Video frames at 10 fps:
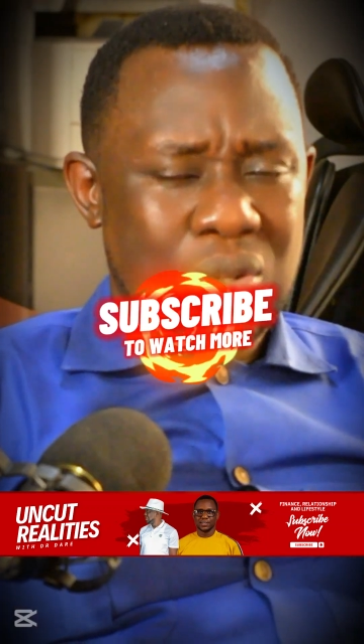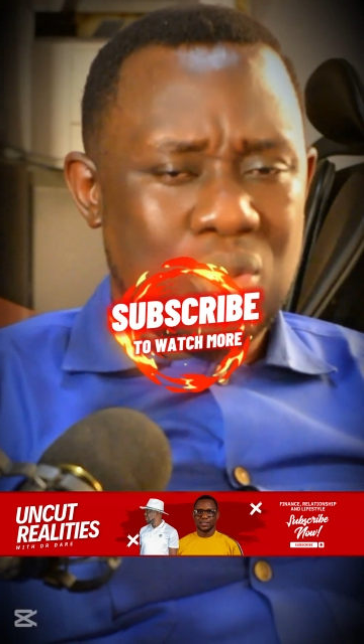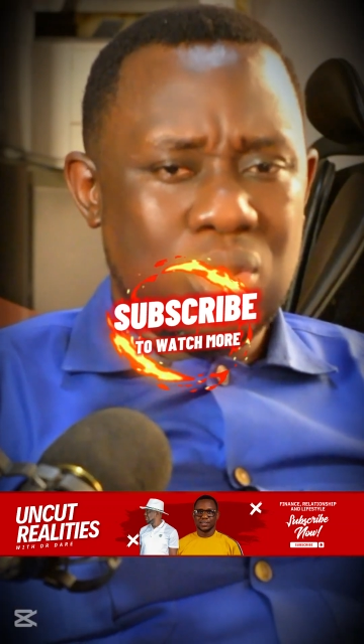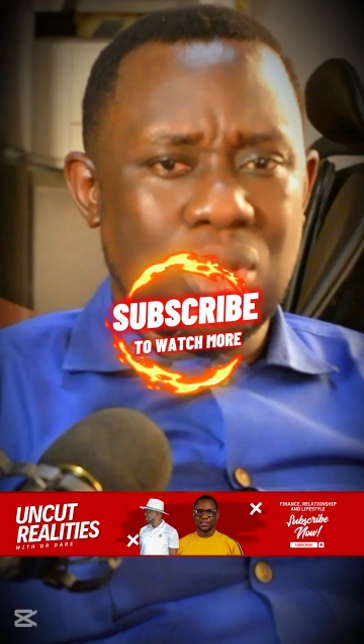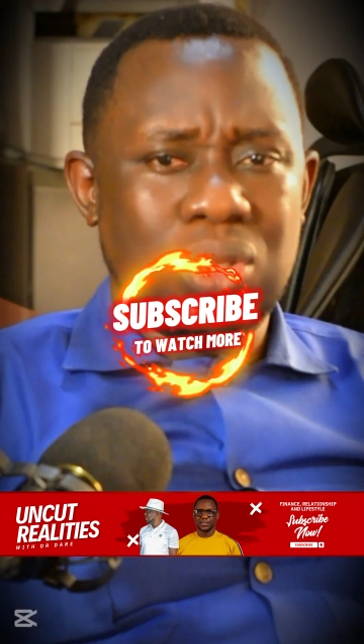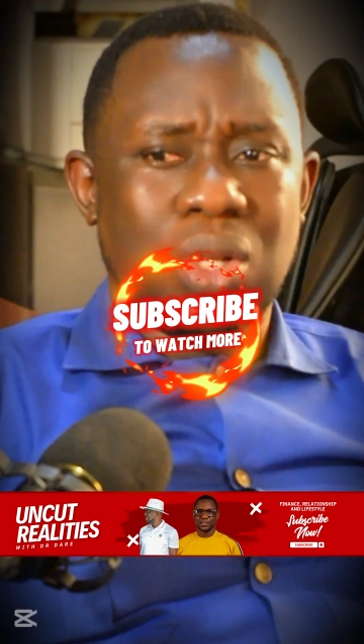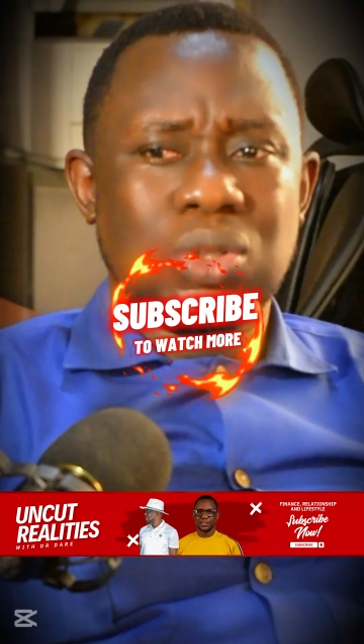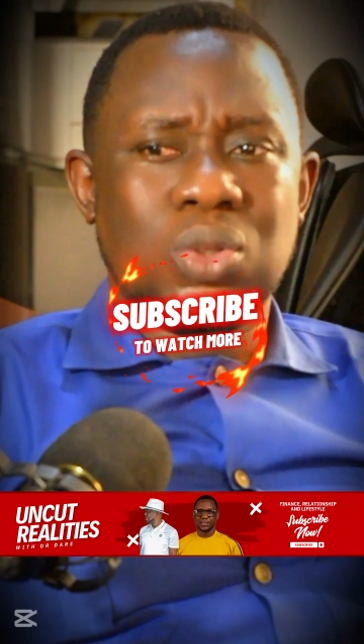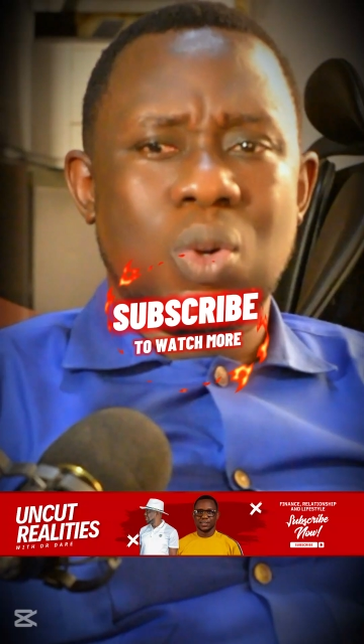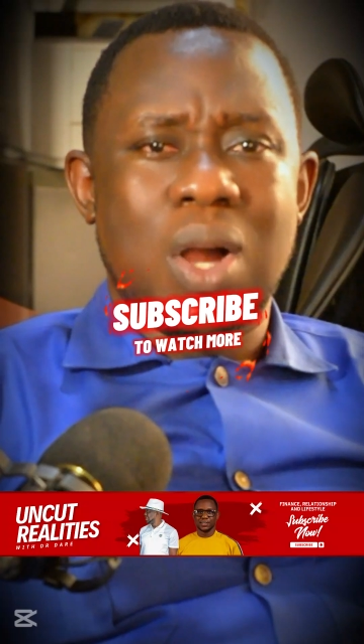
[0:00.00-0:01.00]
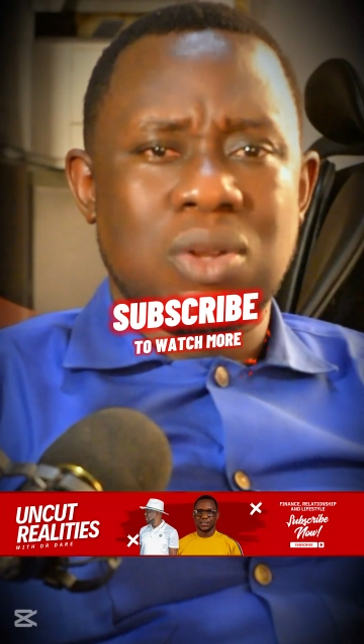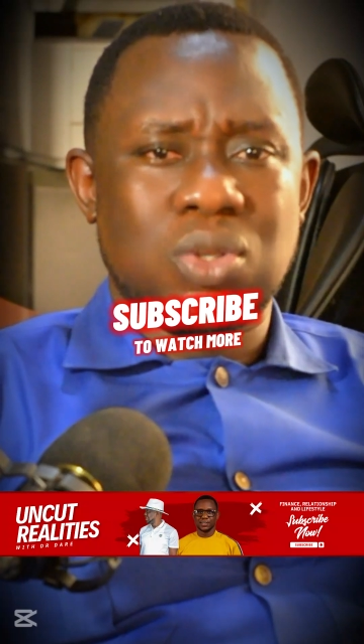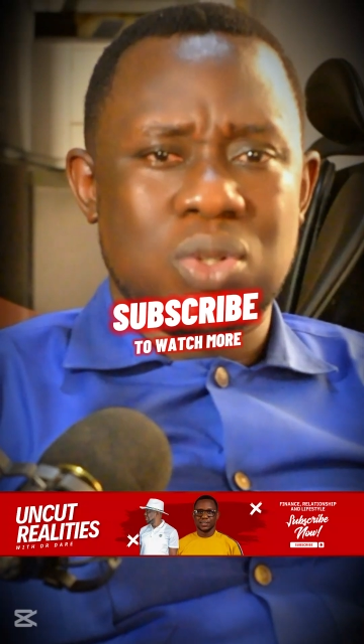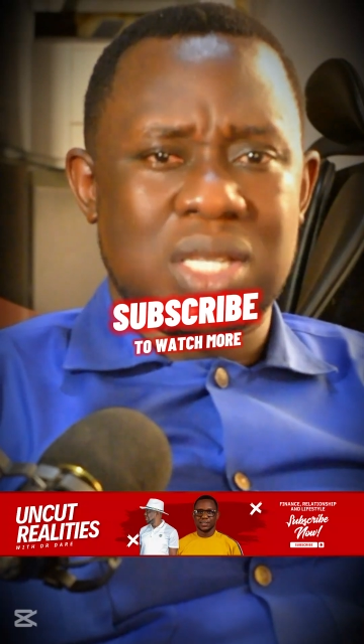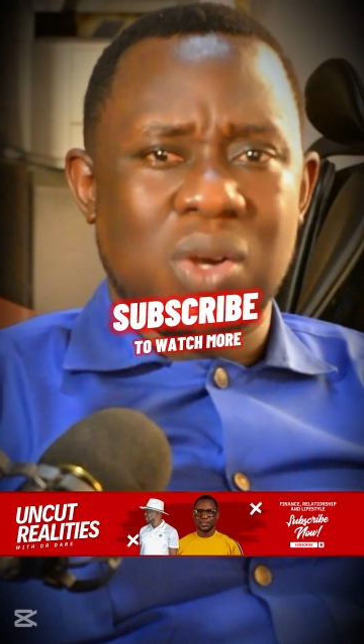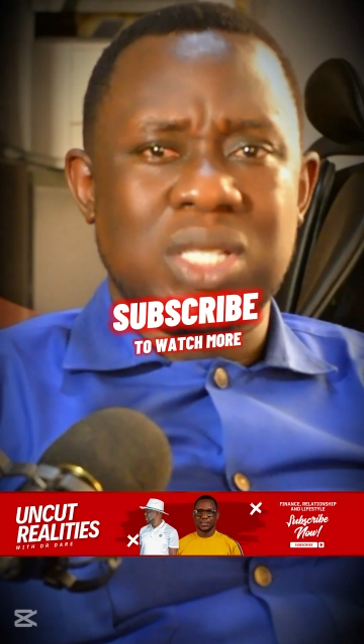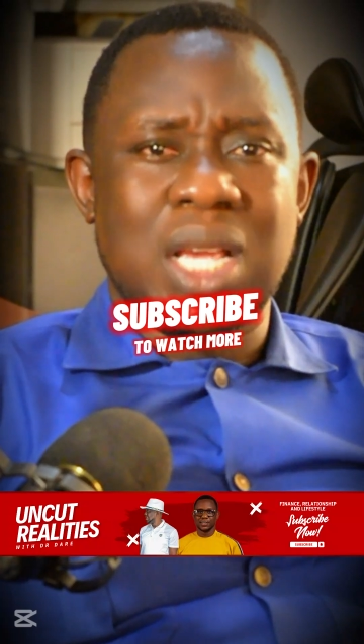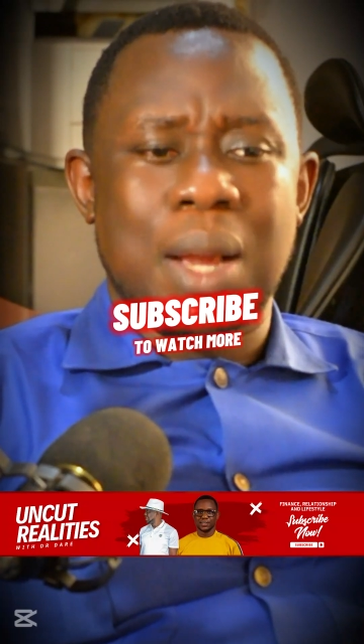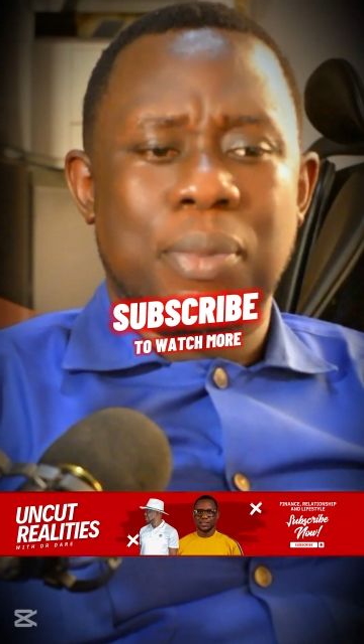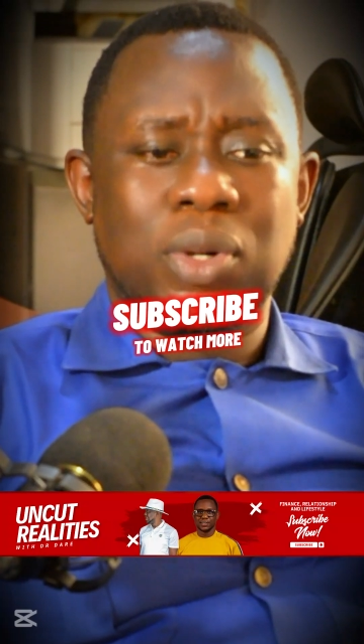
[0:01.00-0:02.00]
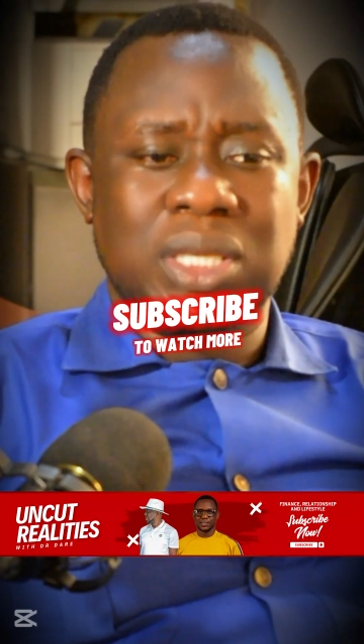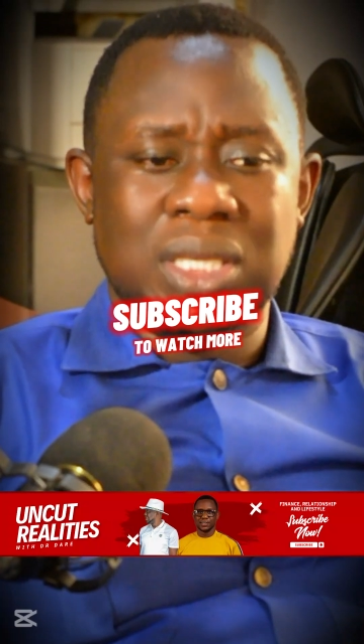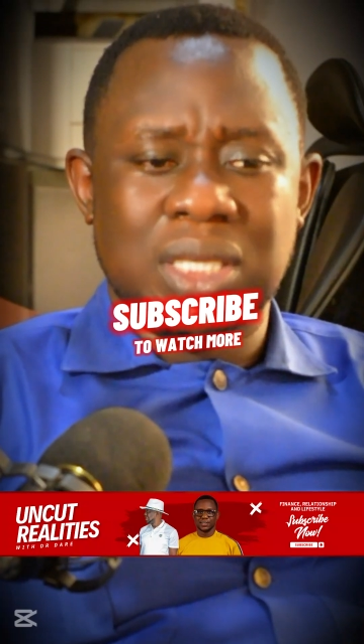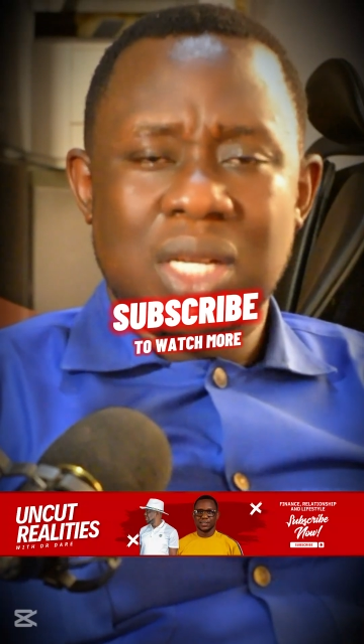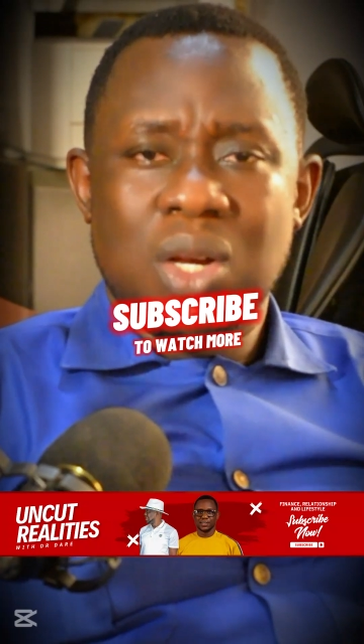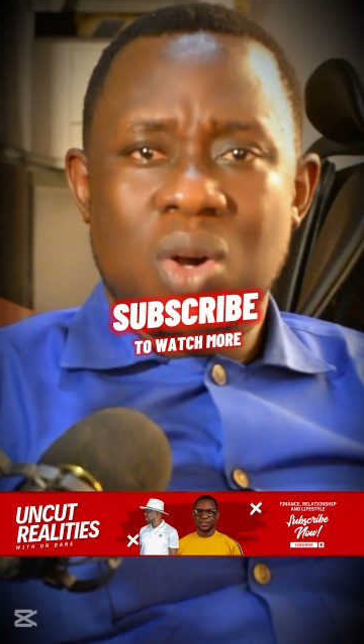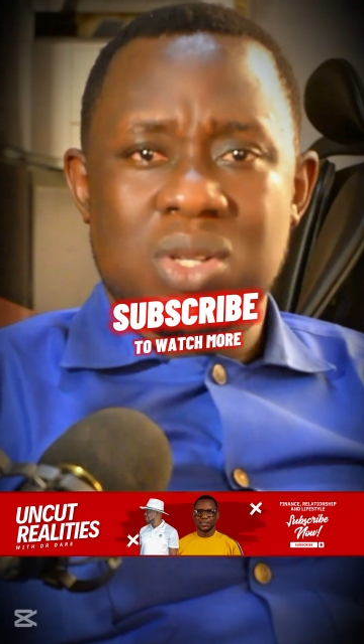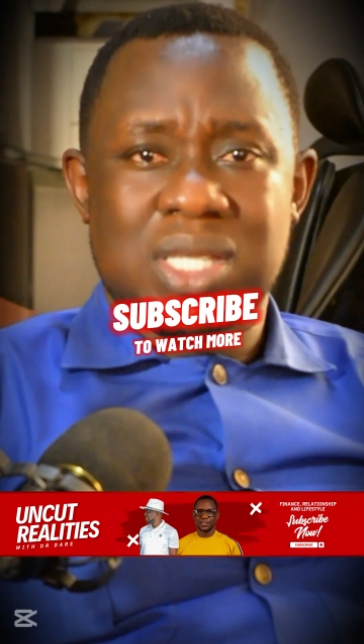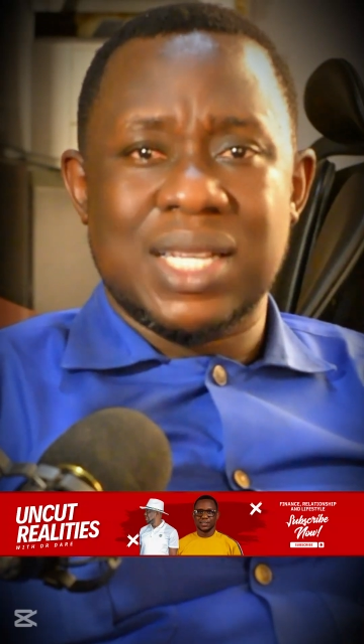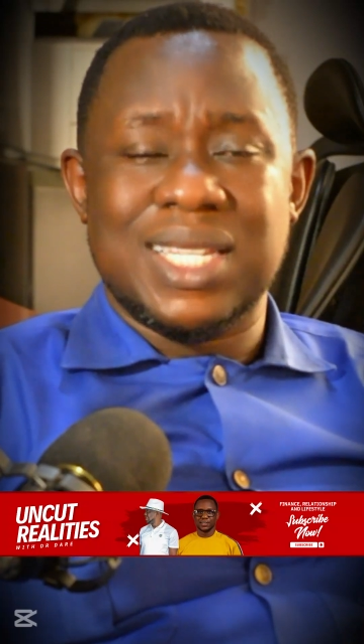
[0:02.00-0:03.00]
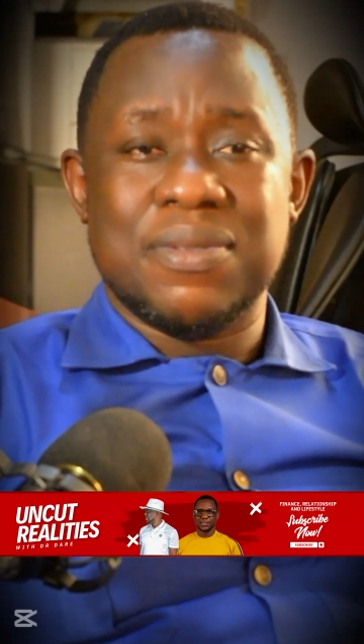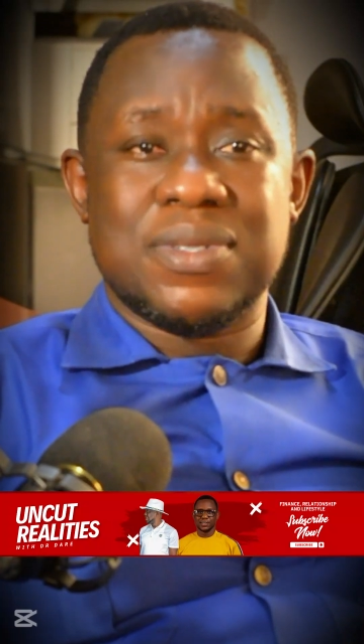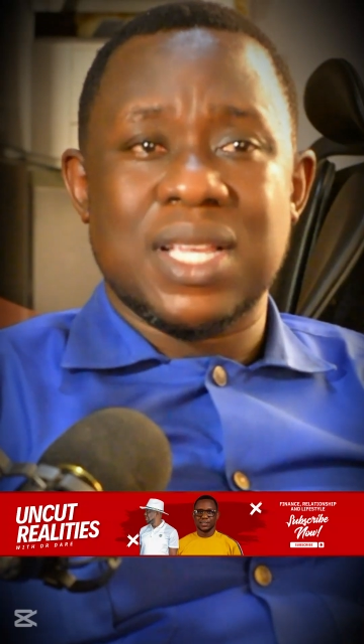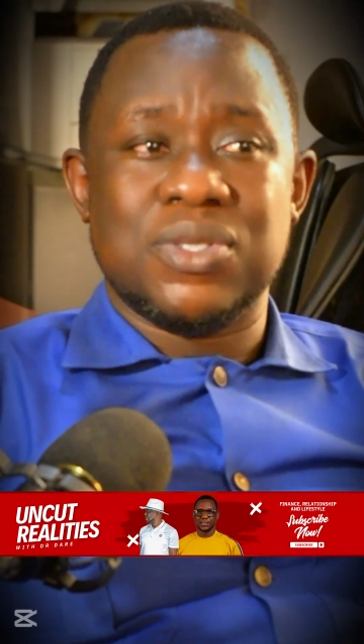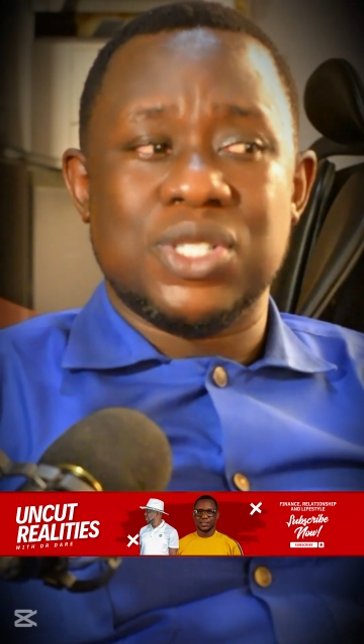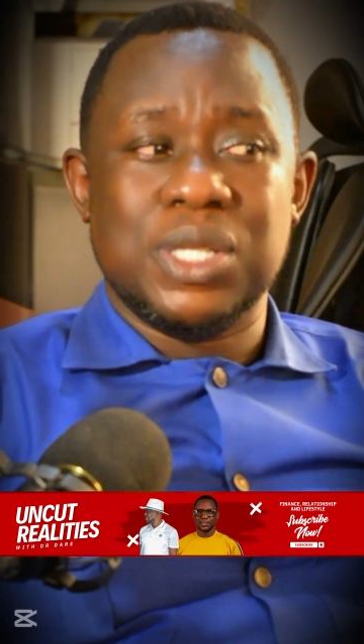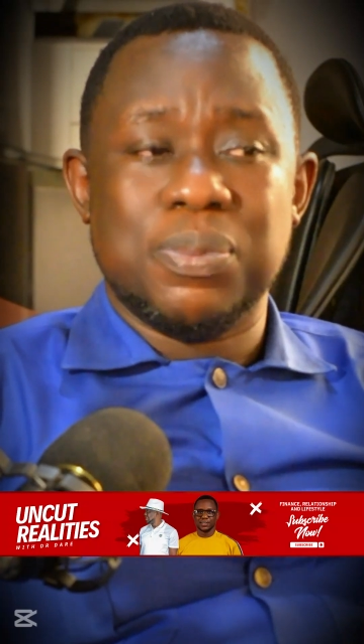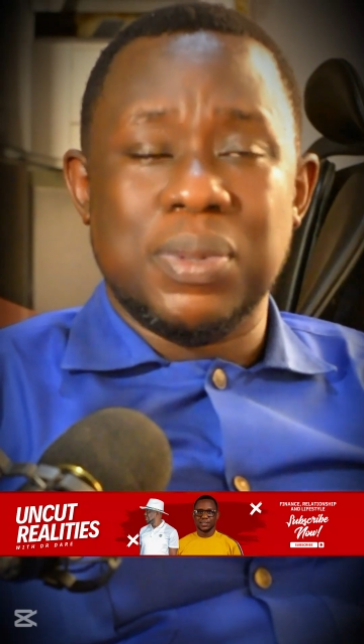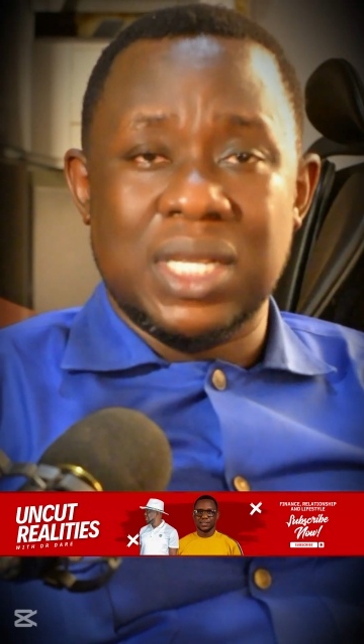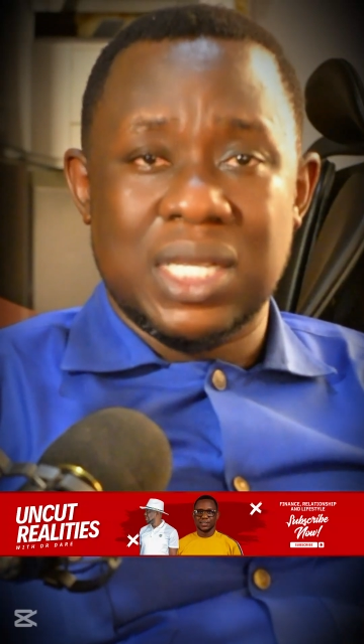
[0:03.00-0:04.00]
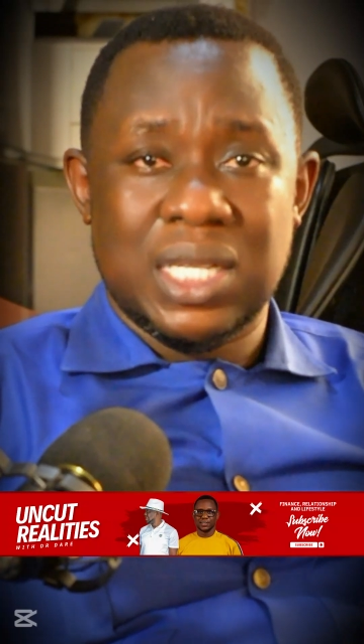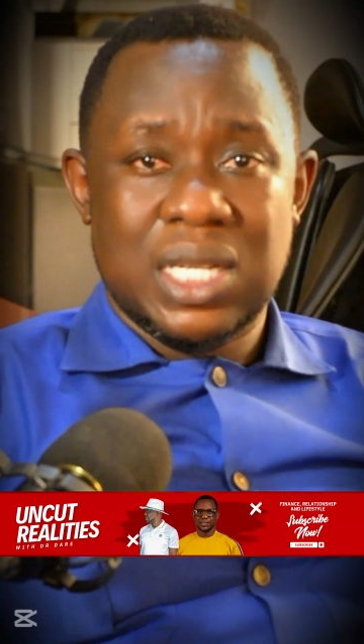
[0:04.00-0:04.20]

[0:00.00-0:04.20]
who don't just go out to sell their body or sell themselves cheaply